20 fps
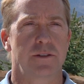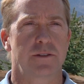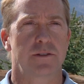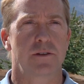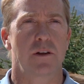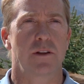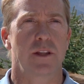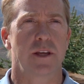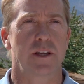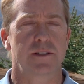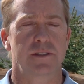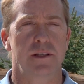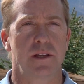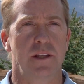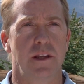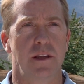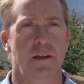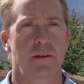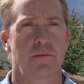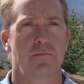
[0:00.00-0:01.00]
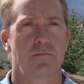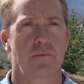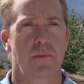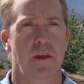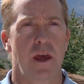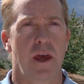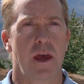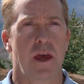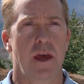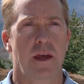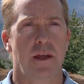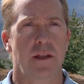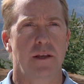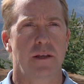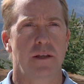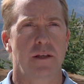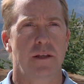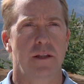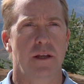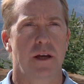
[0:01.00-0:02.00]
in Salt Lake City,
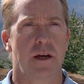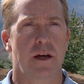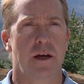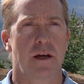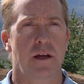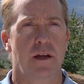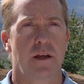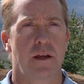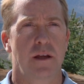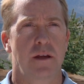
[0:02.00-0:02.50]
and there